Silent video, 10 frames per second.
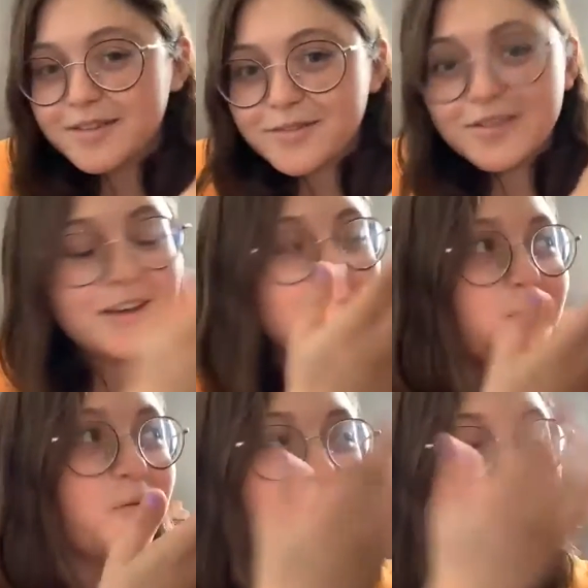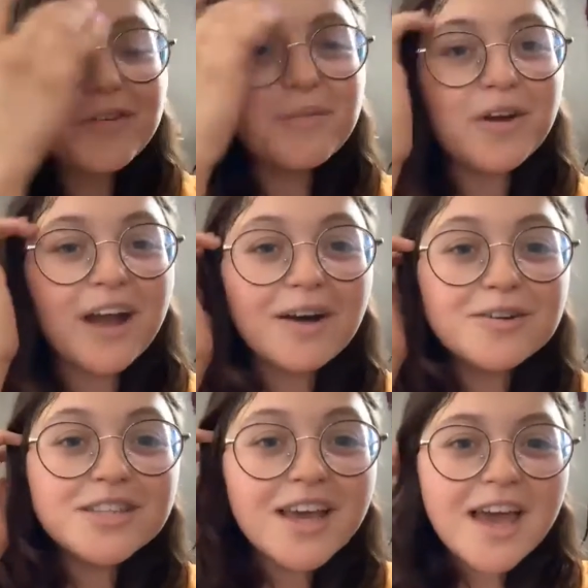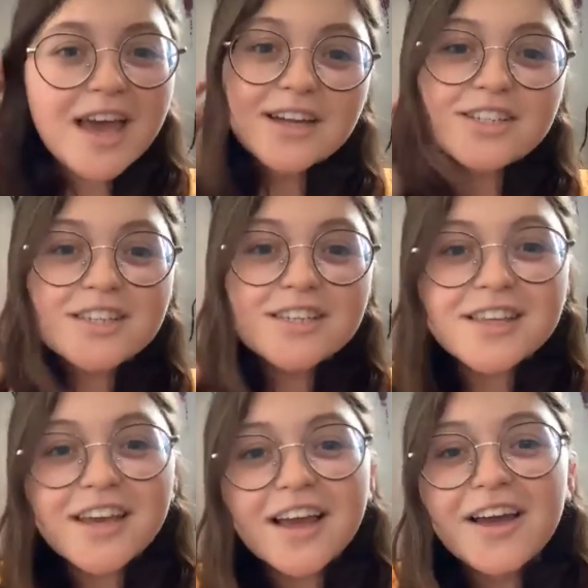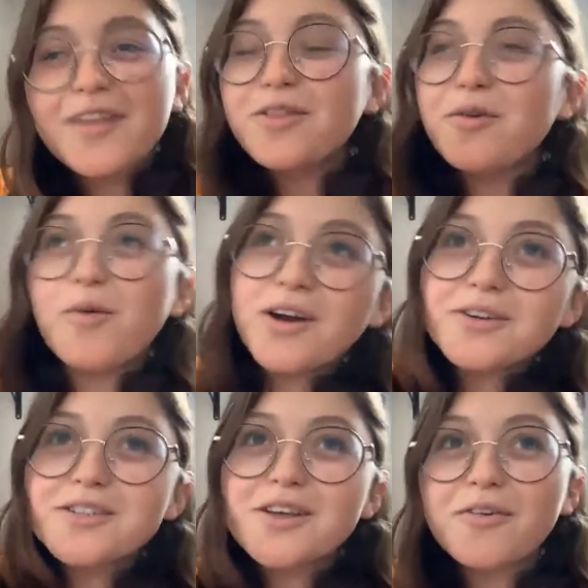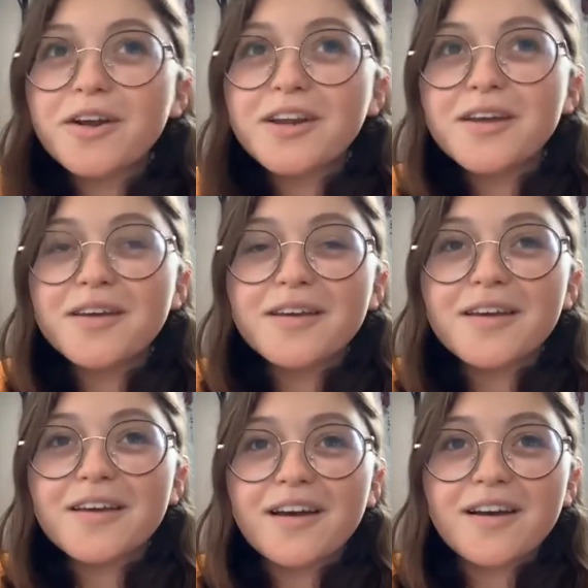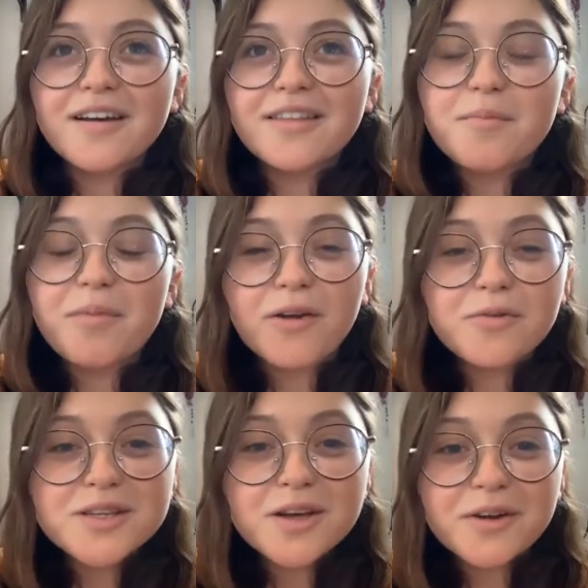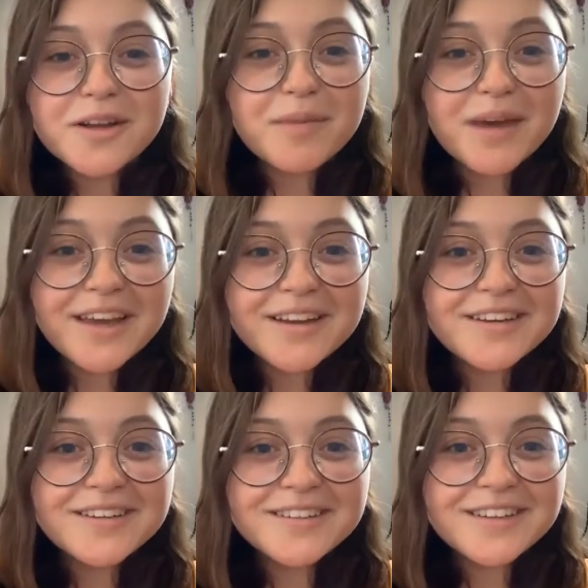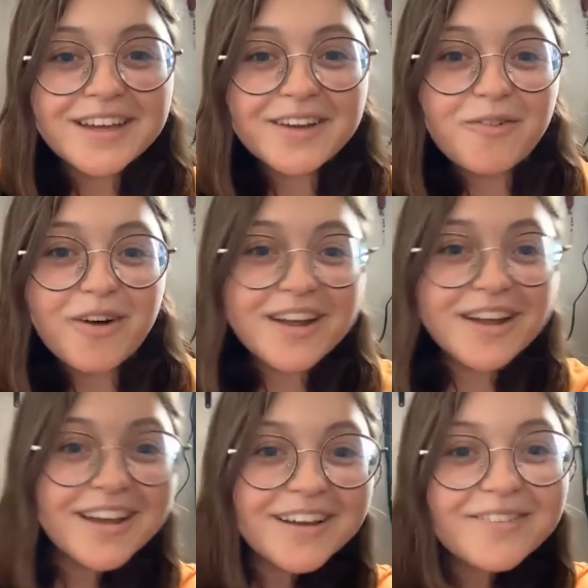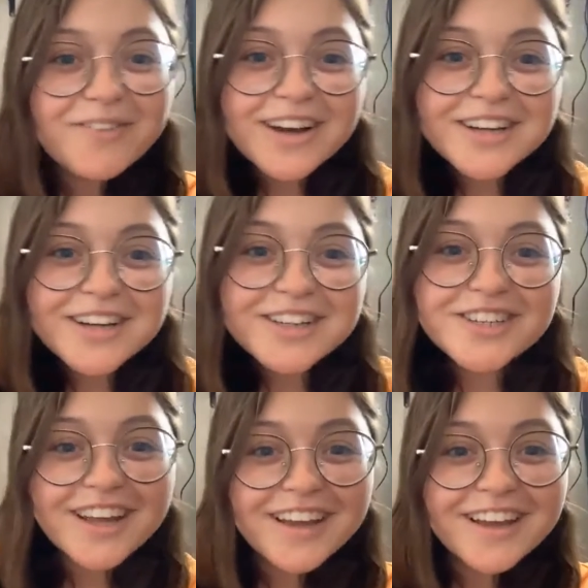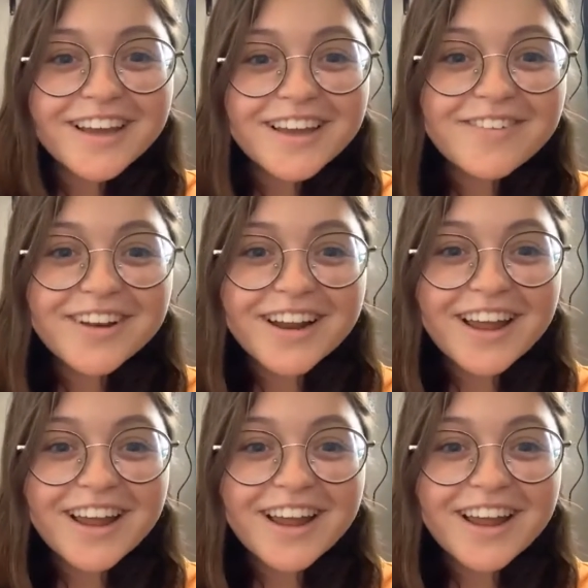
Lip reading: like the water from your house? And she's like, the water is already the bottle was already made, like why should I even care?